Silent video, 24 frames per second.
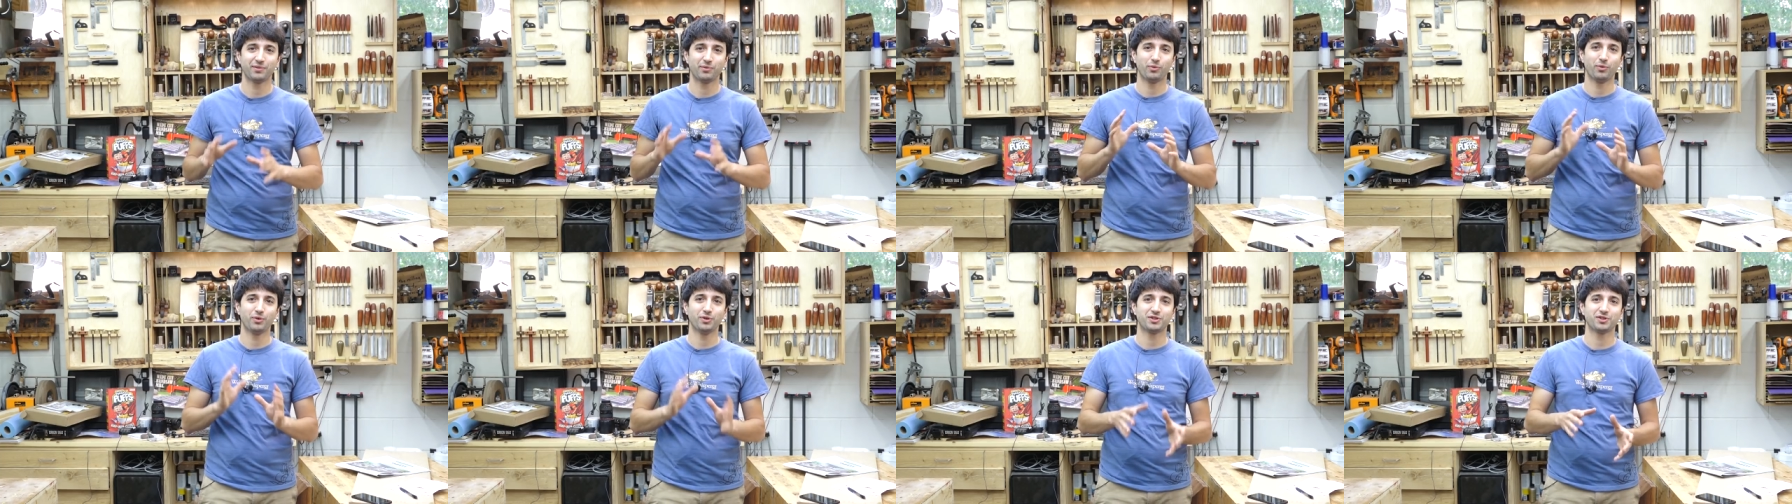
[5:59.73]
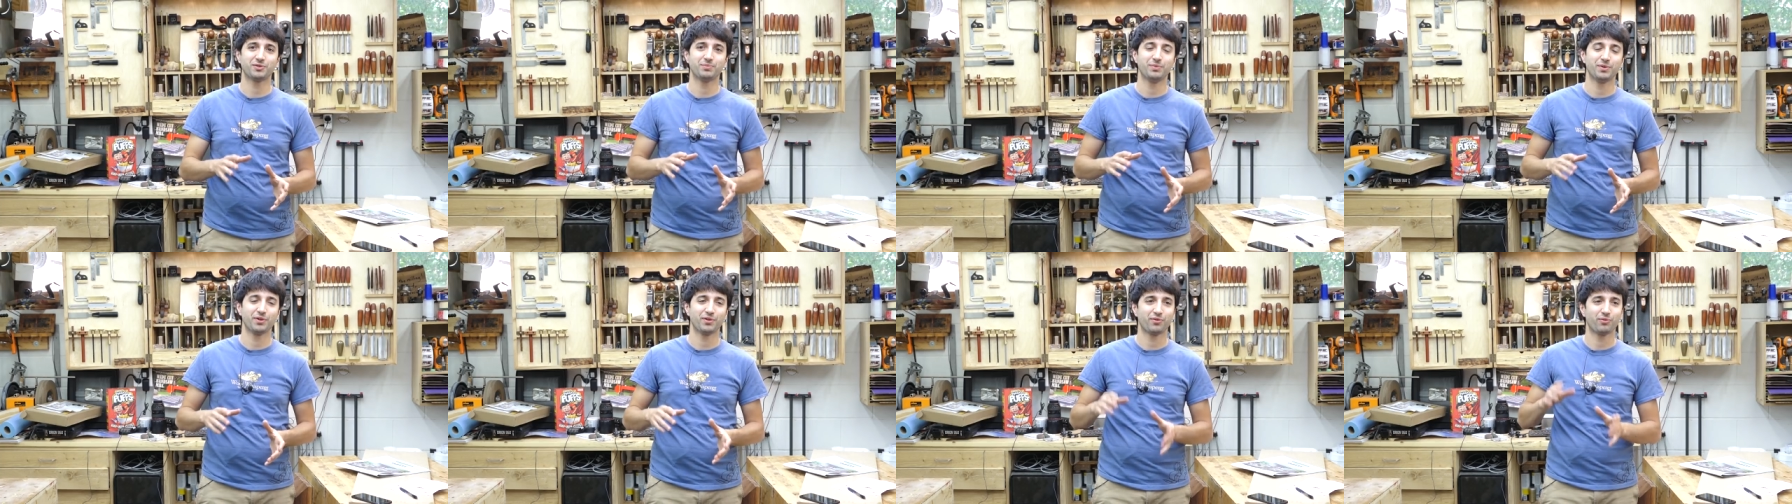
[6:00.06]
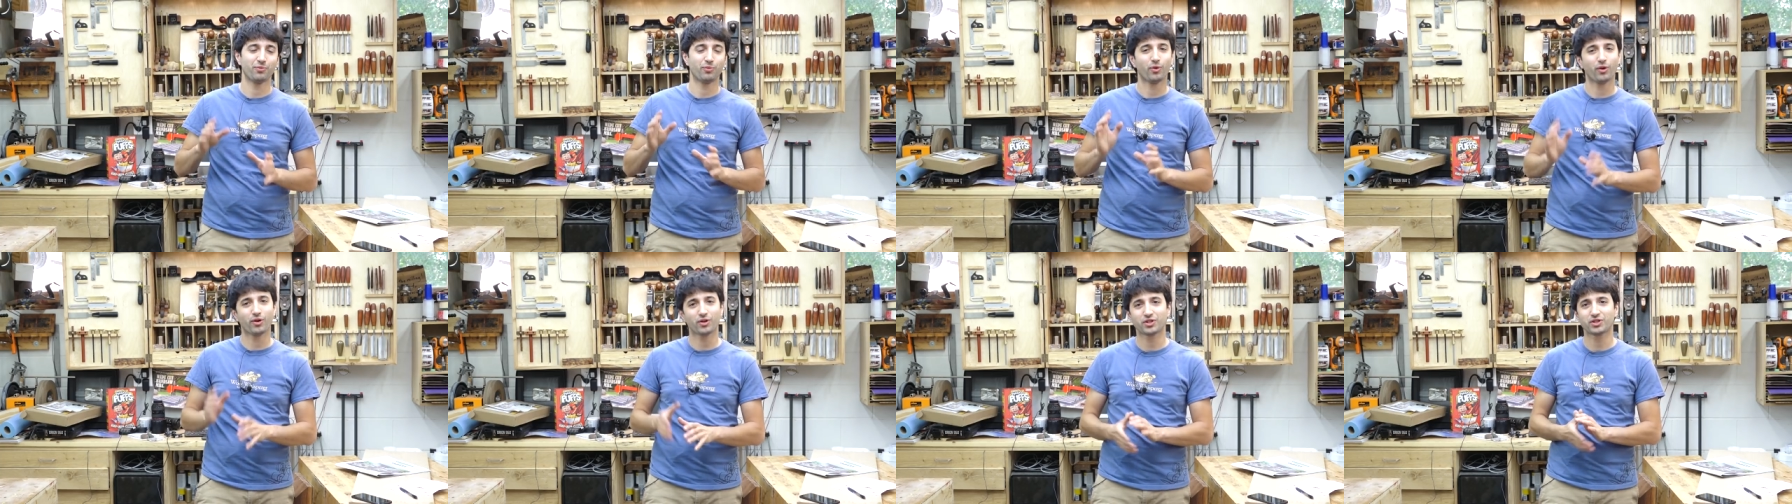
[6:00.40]
Woodsmith
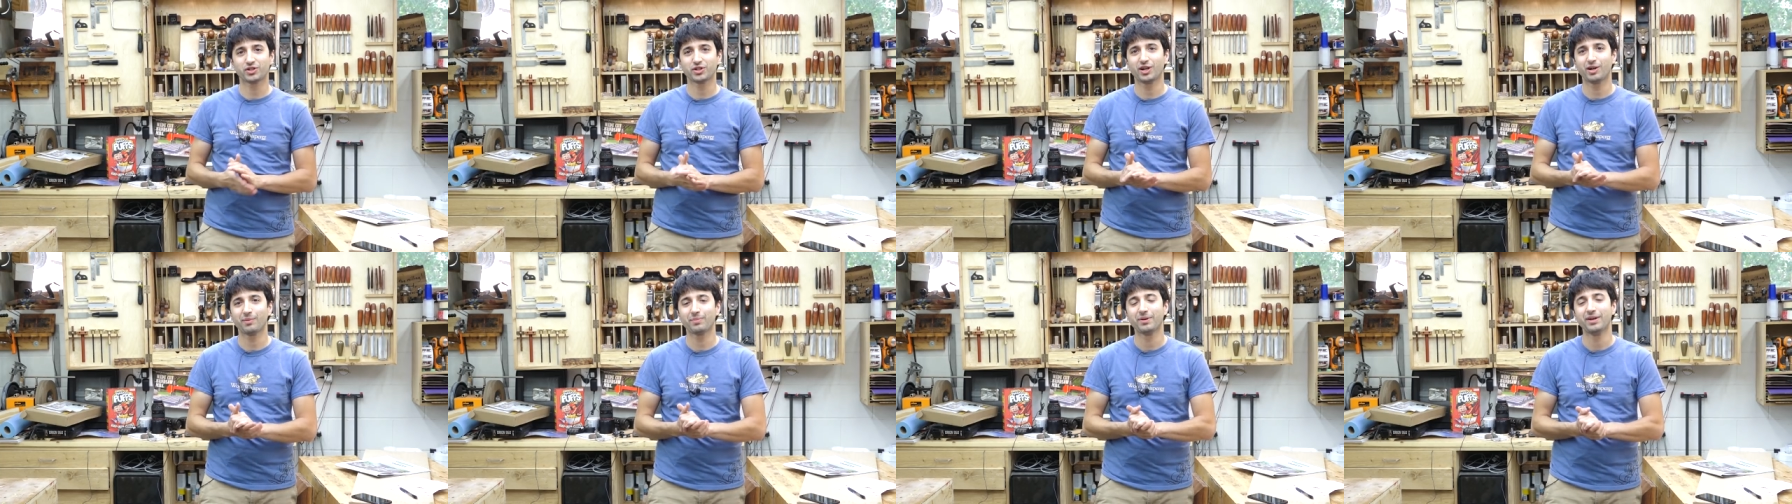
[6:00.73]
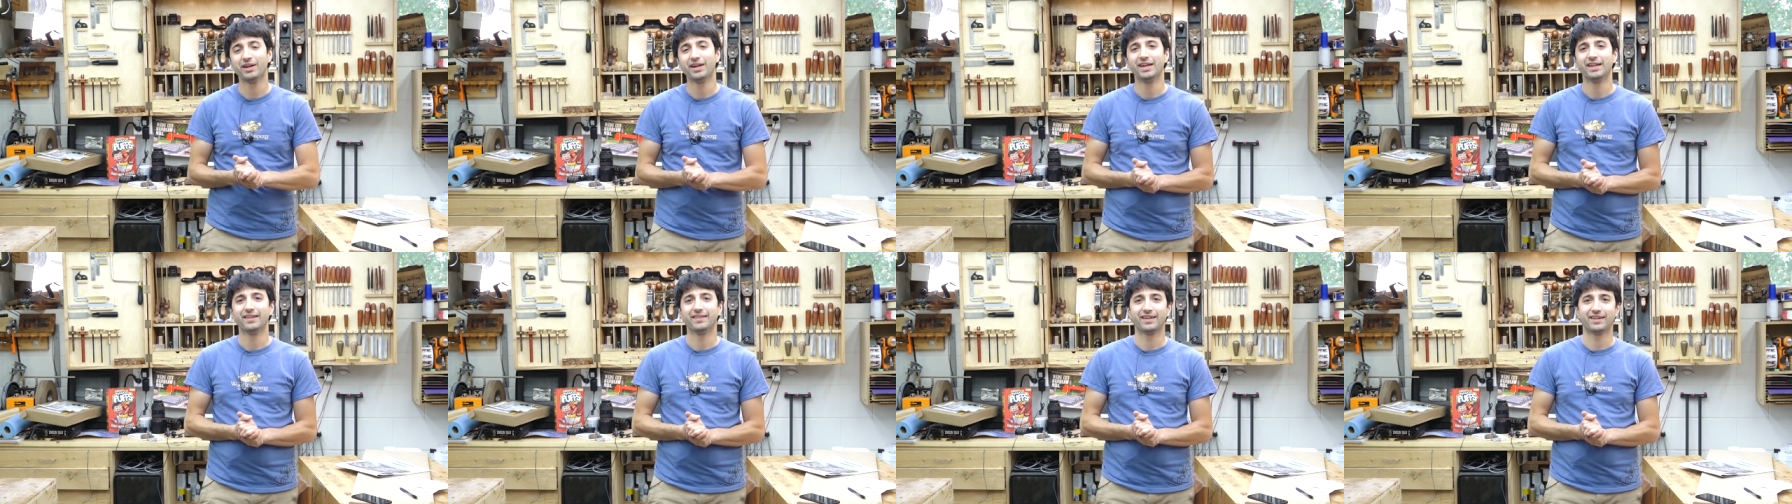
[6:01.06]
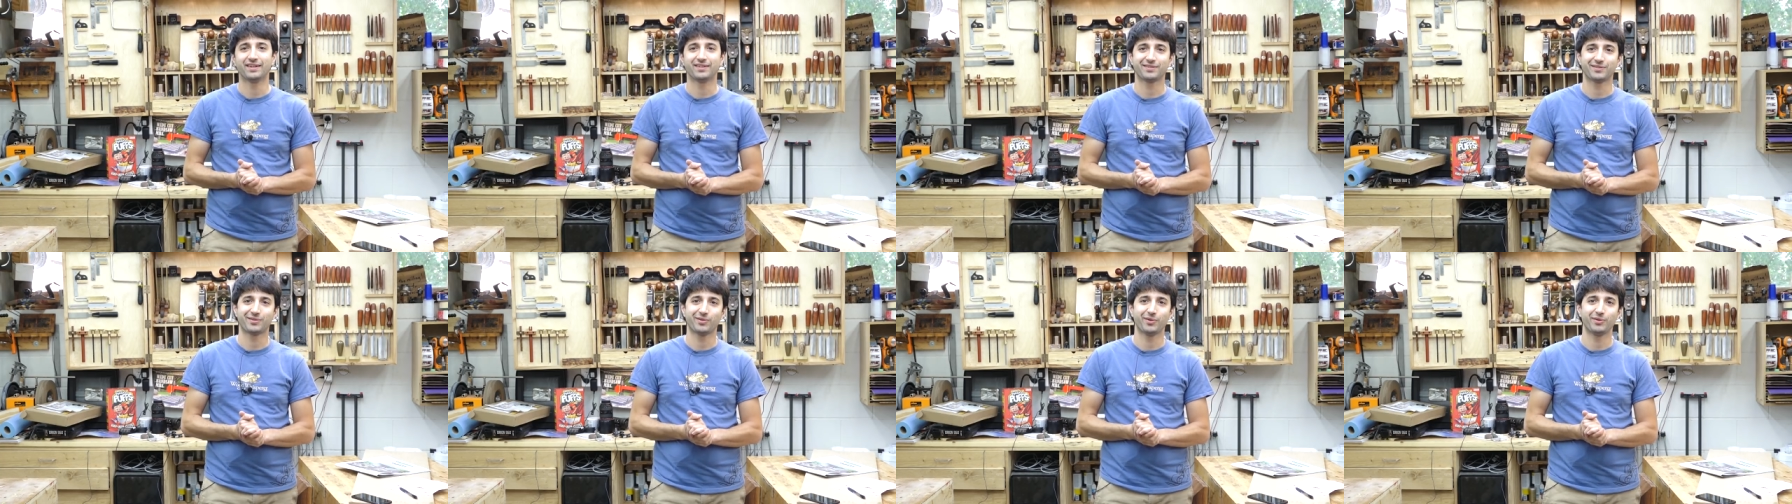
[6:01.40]
Workshop.
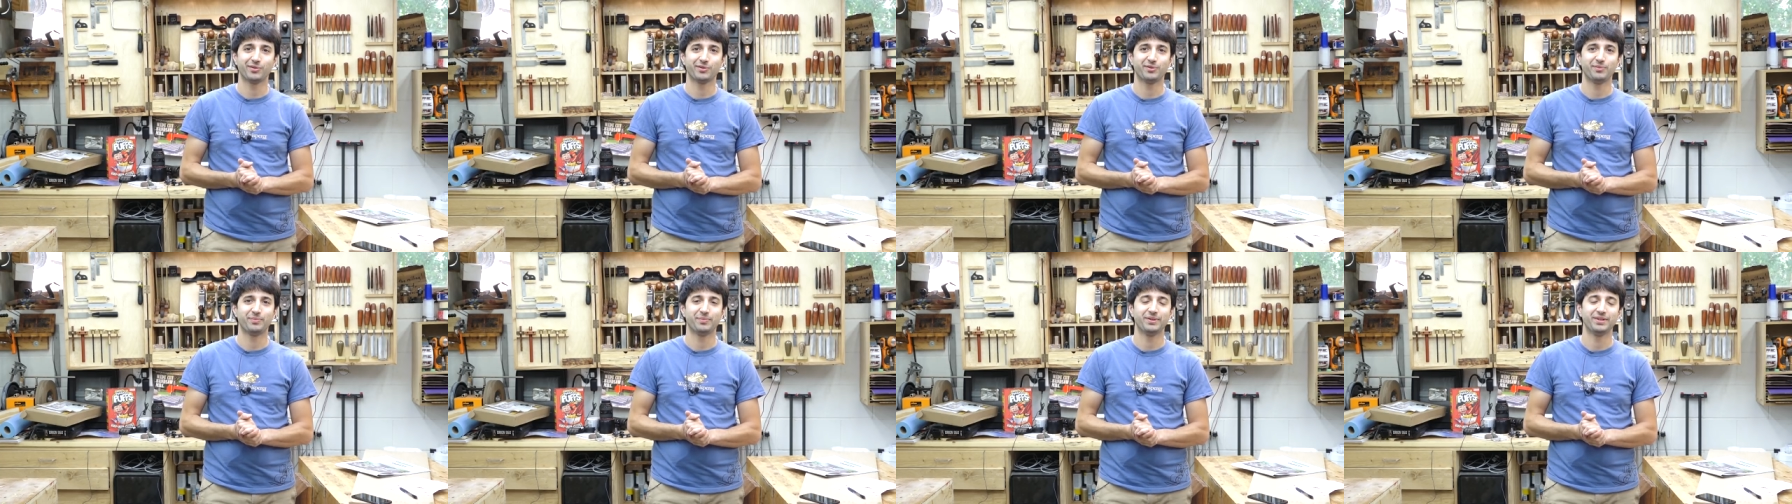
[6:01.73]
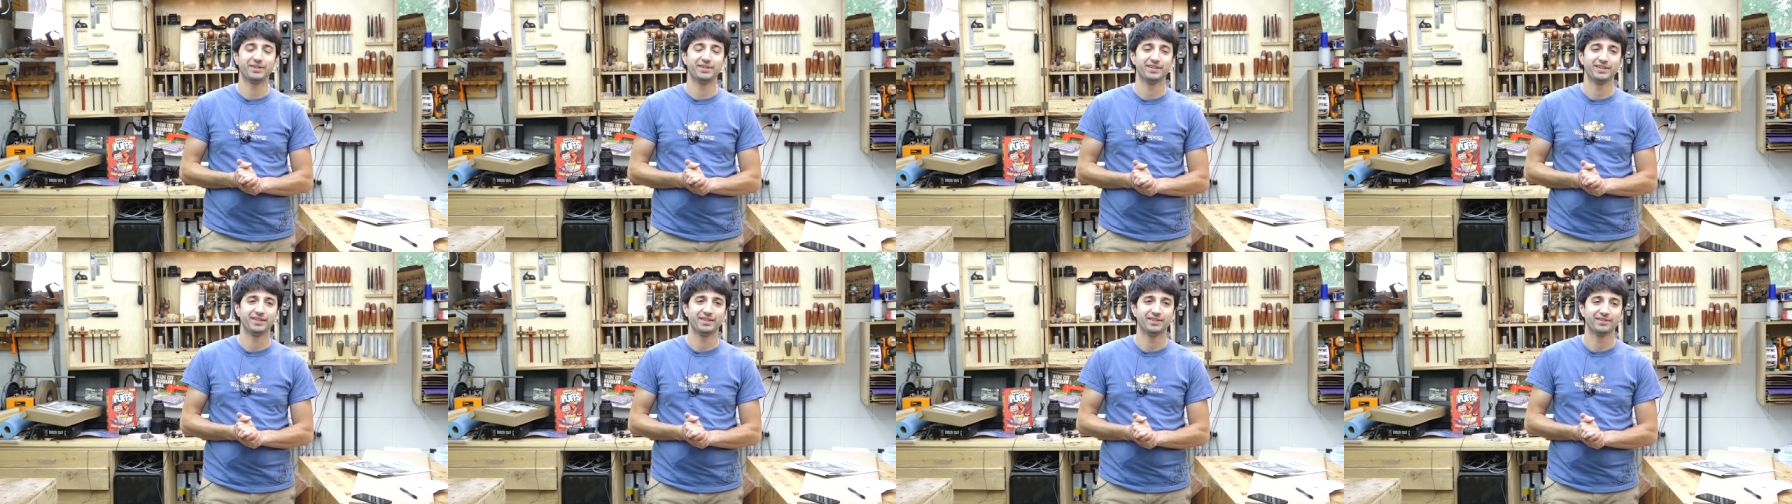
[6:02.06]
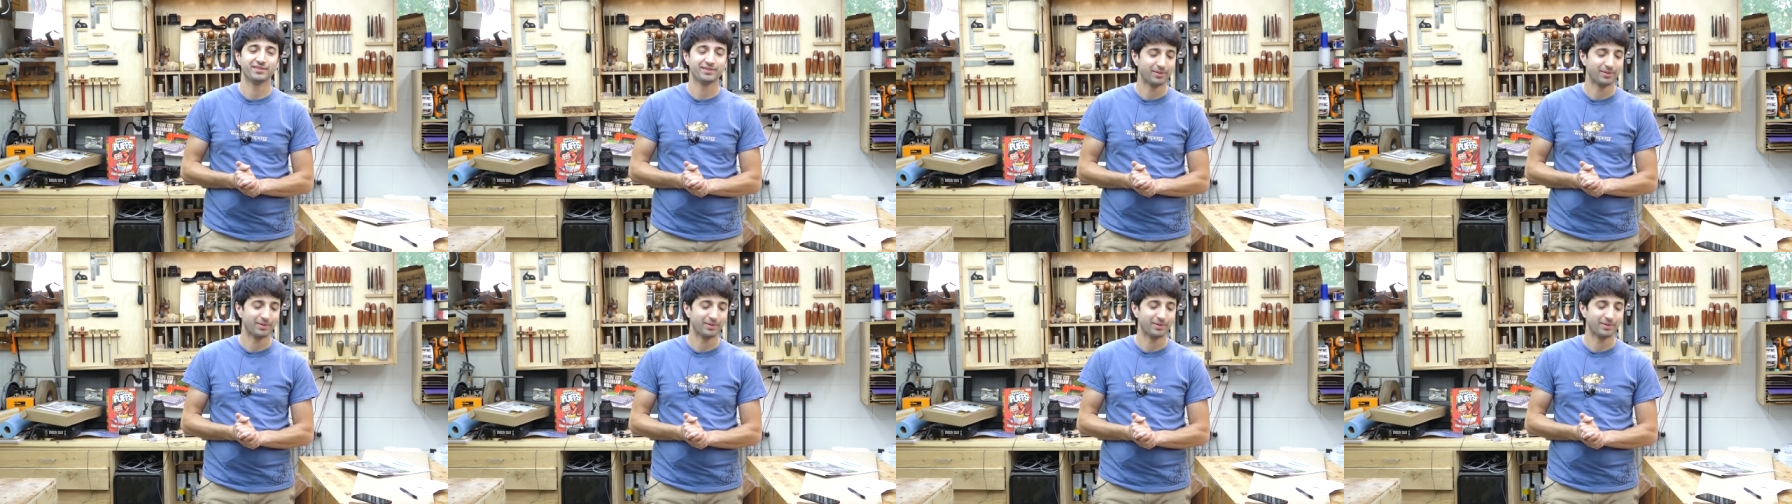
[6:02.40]
That is going to be in